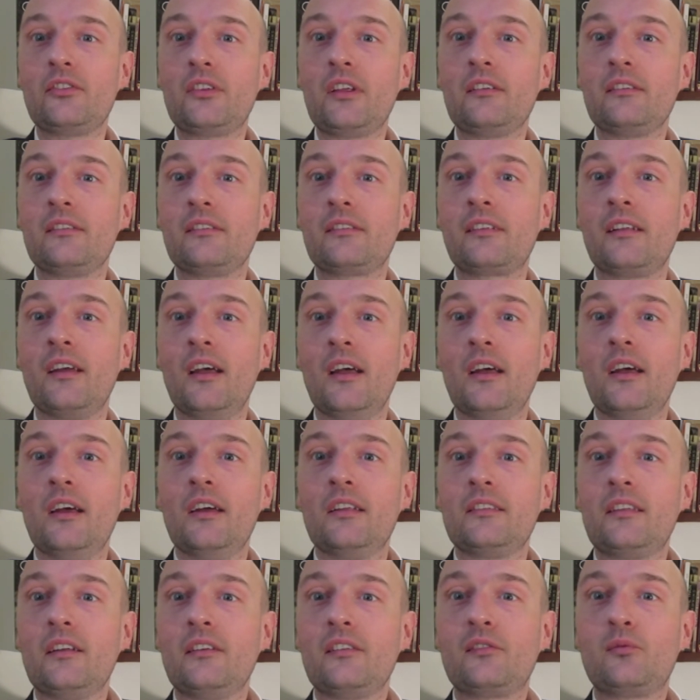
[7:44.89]
There's
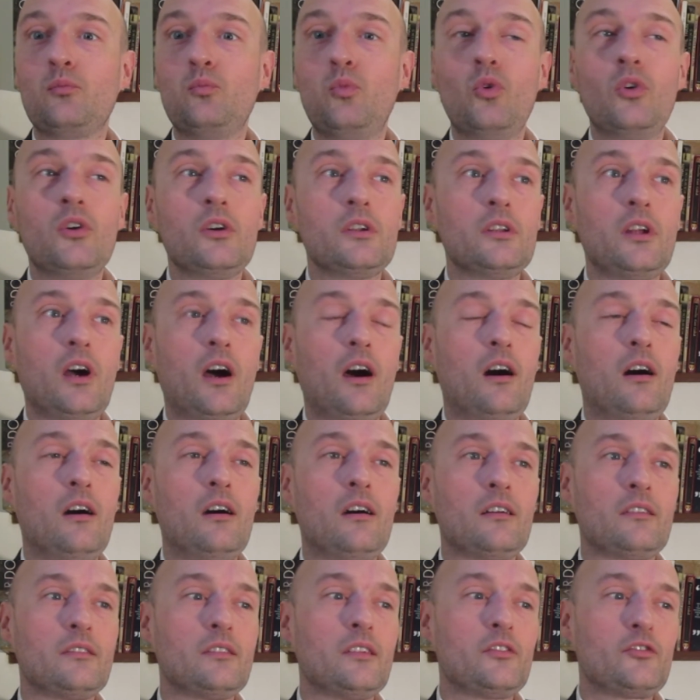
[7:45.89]
there's one
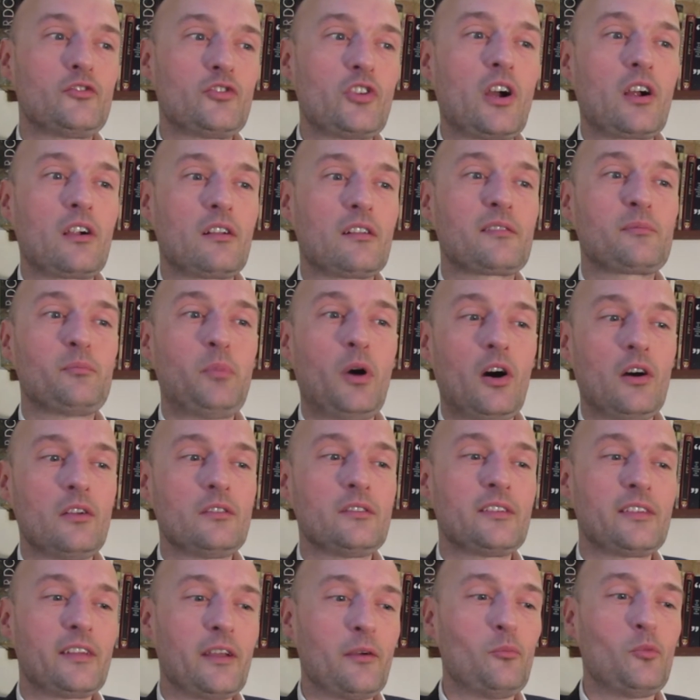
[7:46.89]
on Charles
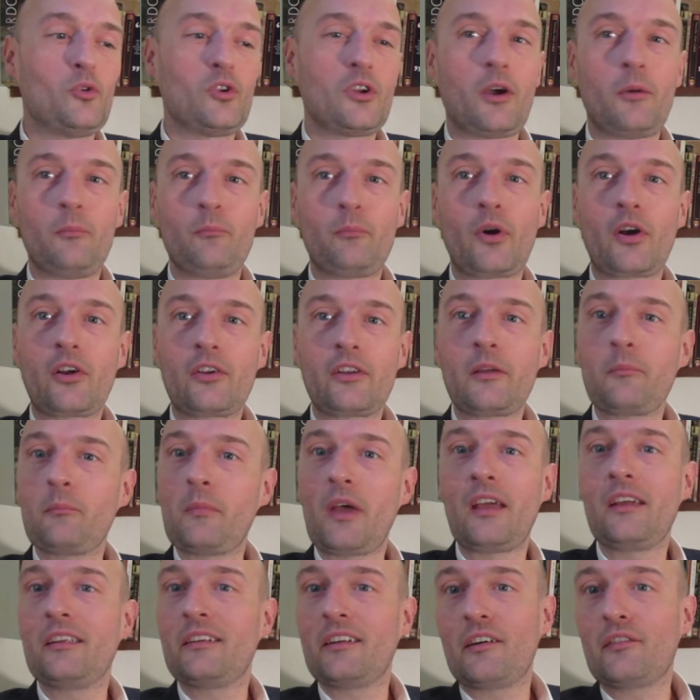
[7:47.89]
Ponzi and one on Bernie
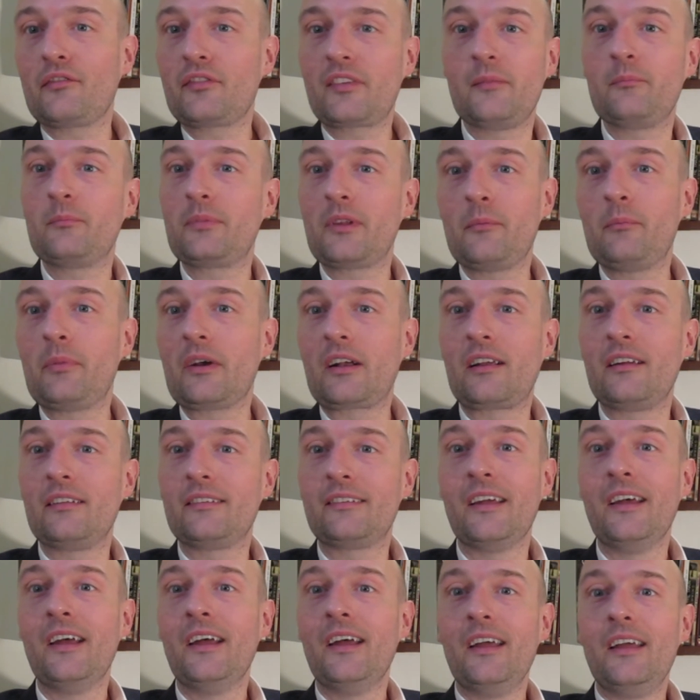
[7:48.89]
Madoff, simply
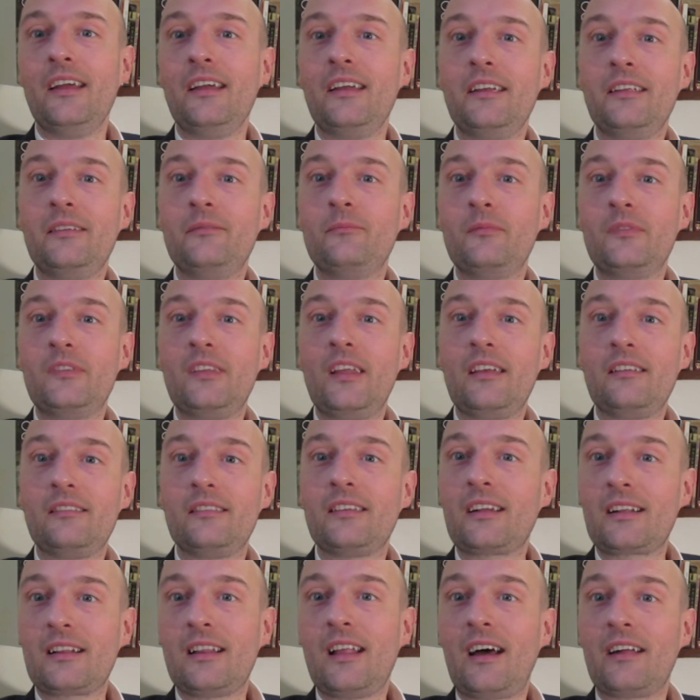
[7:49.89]
because in, in
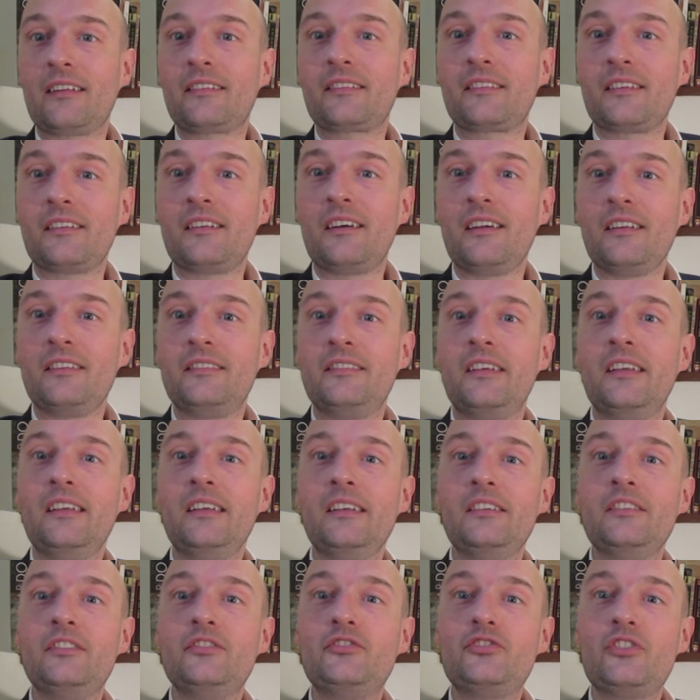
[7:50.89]
the class that I
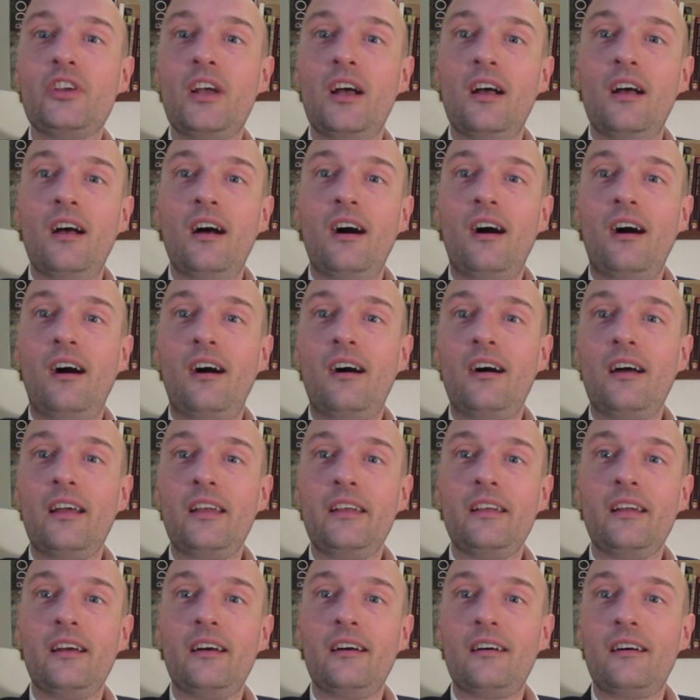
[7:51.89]
teach,
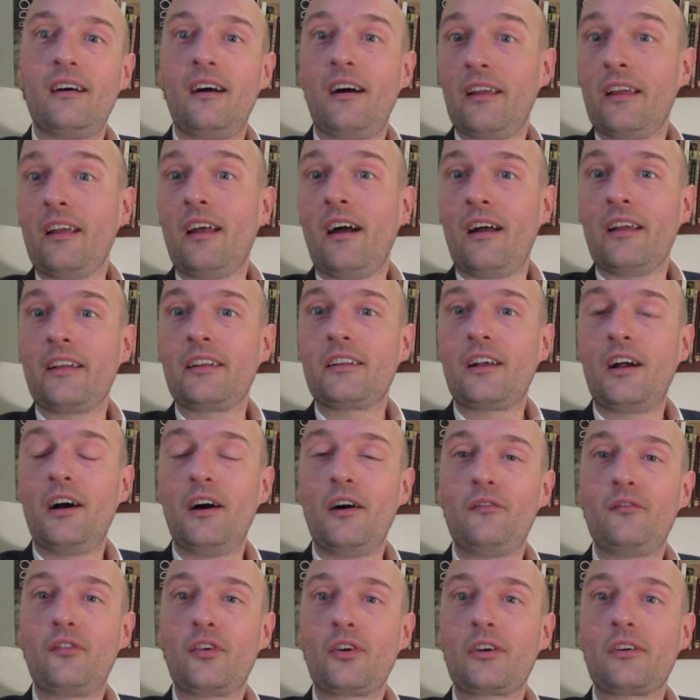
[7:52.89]
I, uh, I, I
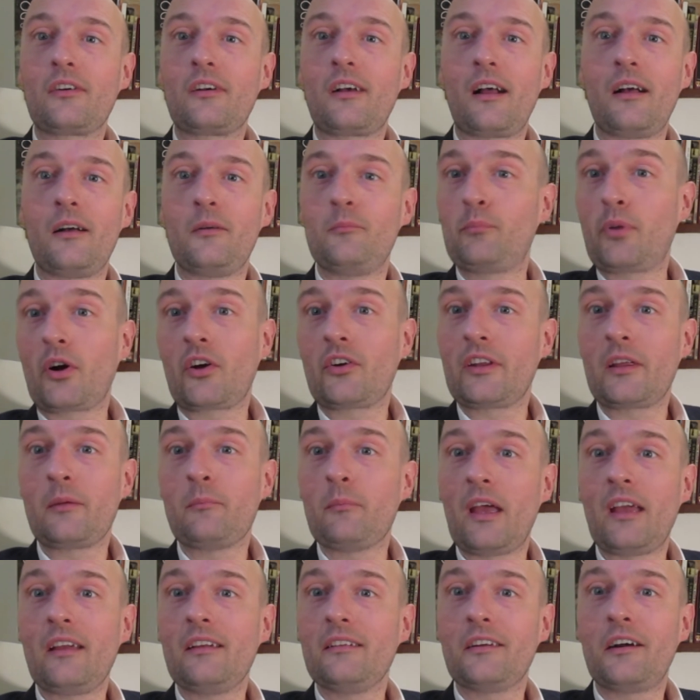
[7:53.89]
cover uh, Bernie
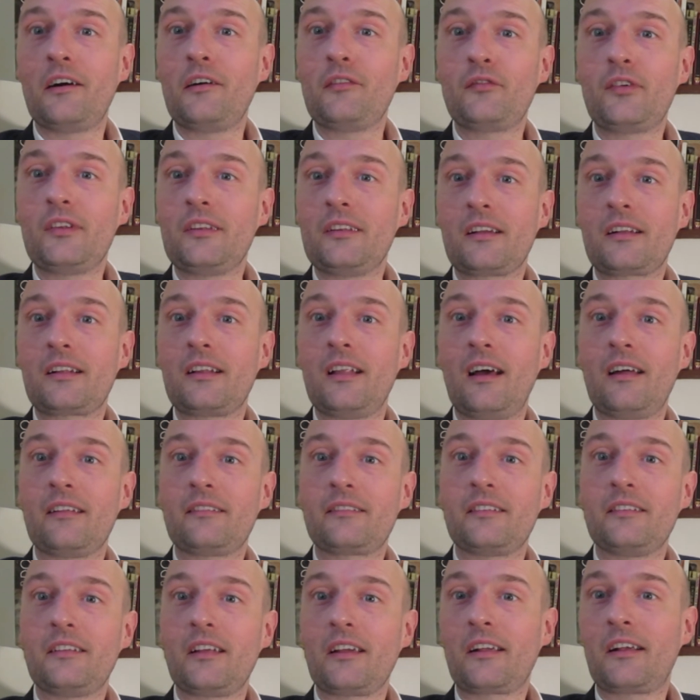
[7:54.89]
Madoff in the
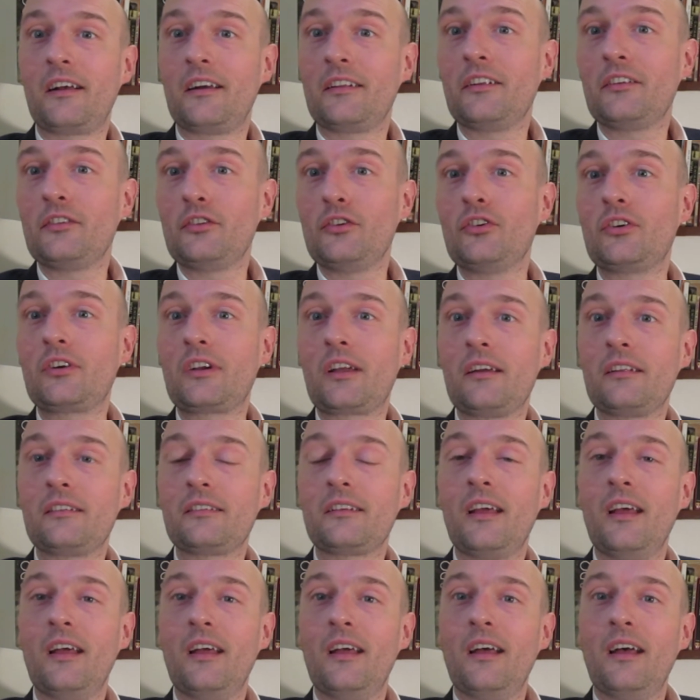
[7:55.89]
class, and I kind of look at,
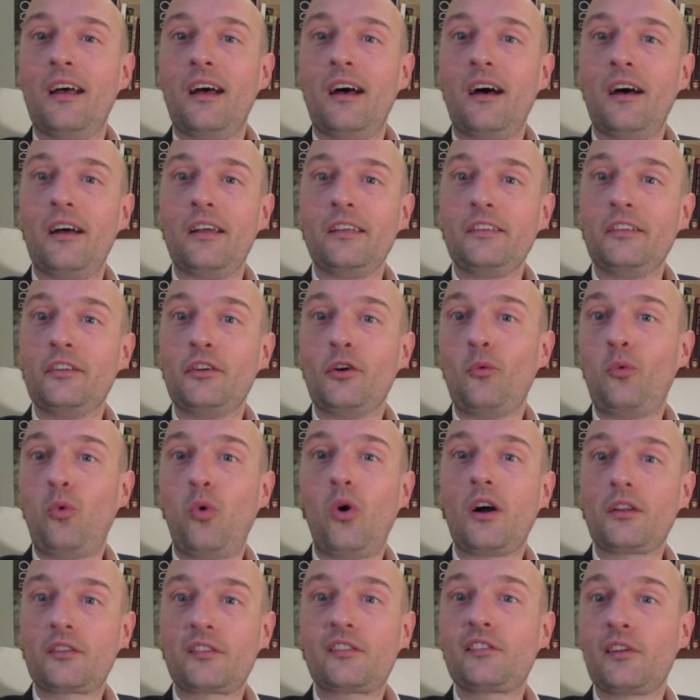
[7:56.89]
uh, you know,
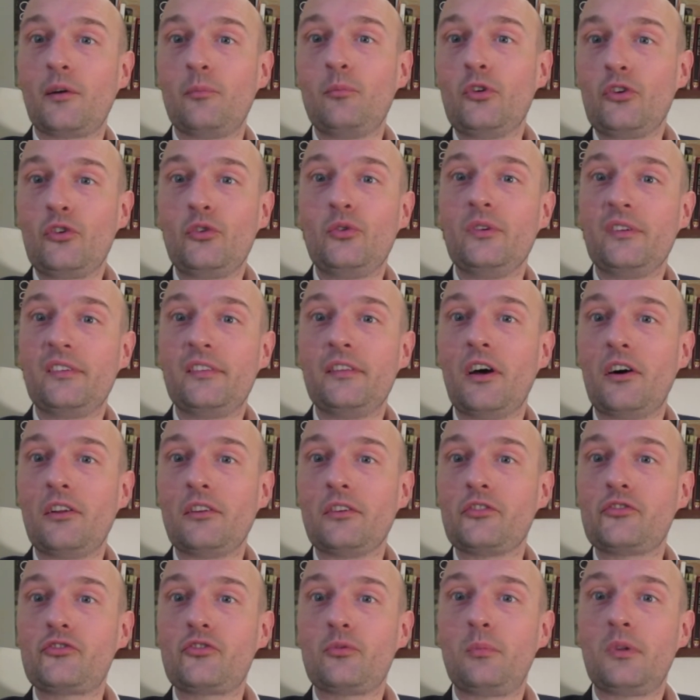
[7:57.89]
what someone who's
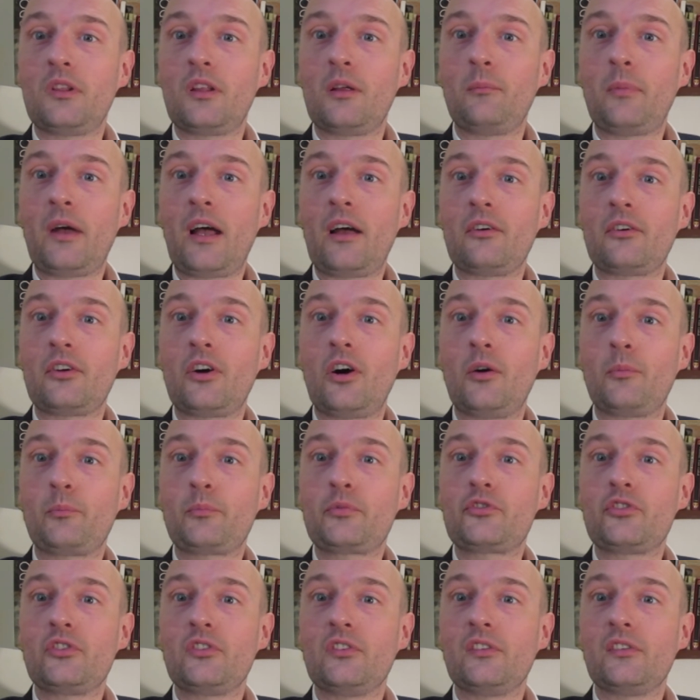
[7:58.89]
knowledgeable about
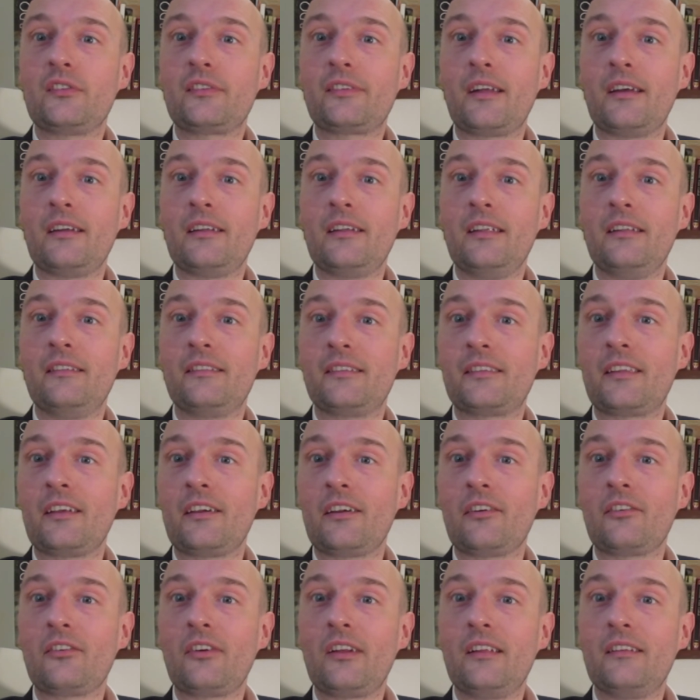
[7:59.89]
options, uh, is
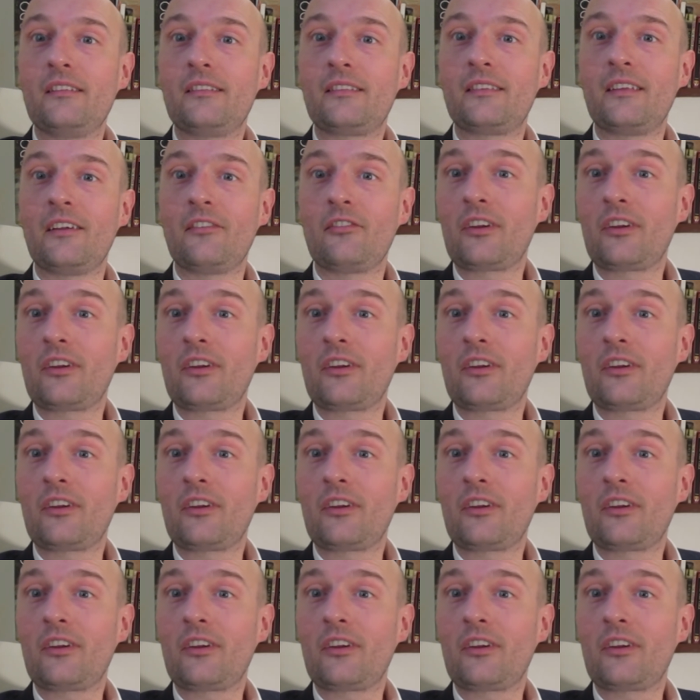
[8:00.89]
there is there